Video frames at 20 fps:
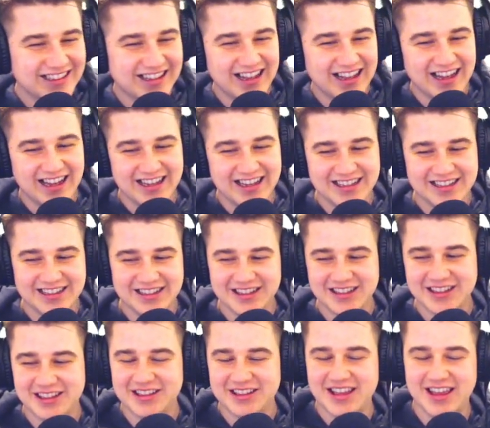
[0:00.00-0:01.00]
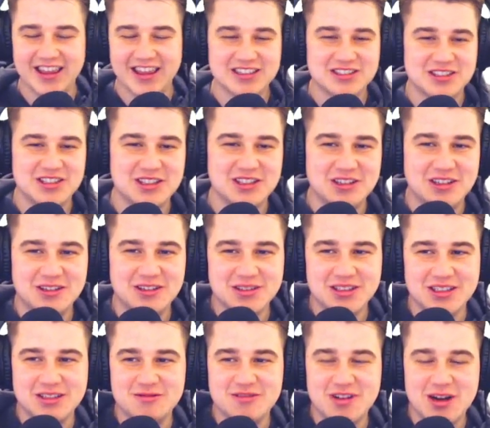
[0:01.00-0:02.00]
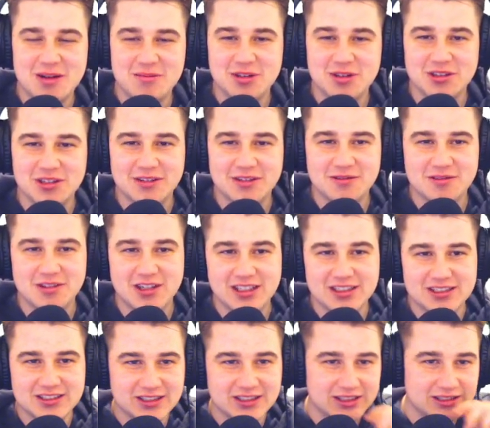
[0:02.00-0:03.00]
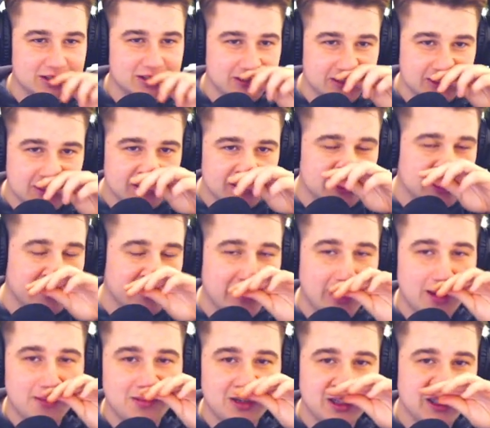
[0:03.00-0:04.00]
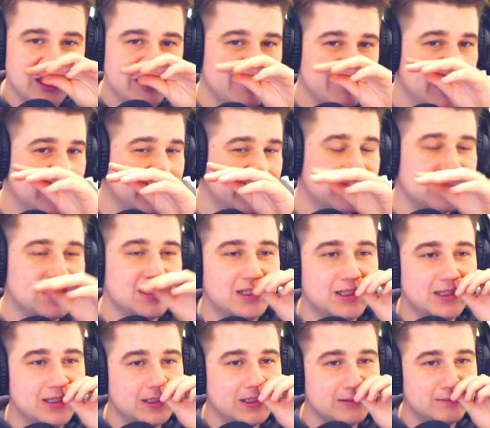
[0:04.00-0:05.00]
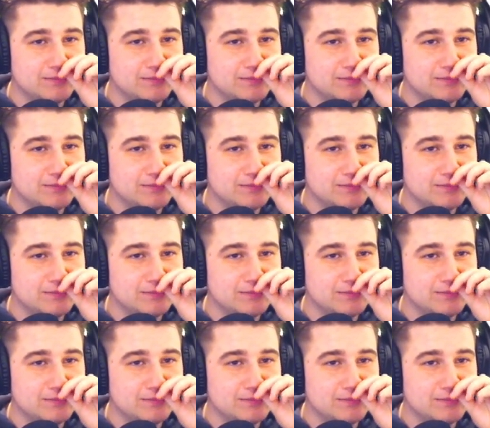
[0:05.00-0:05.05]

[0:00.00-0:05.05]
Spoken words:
And yeah, that's all I got. I'm going to ramble on otherwise. There's lots of cool stuff happening, basically.